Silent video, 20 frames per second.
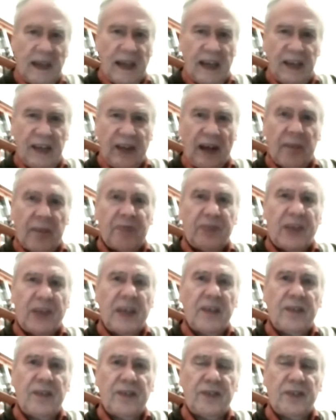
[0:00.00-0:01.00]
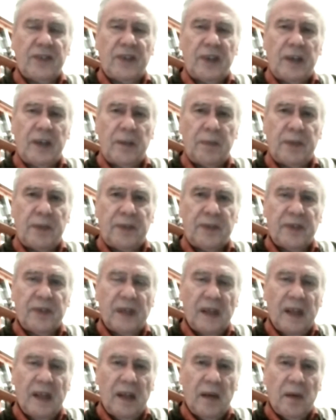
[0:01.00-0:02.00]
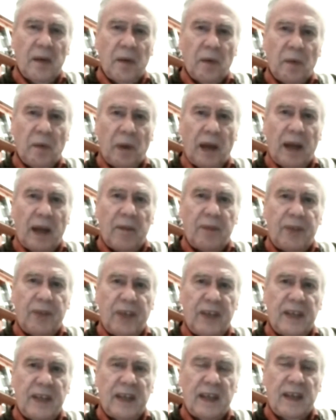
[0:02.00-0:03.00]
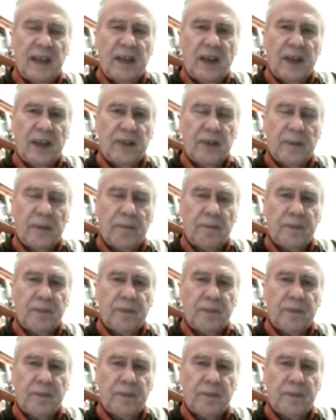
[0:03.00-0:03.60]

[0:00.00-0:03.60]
And I'm saying this a little bit where I'm thinking that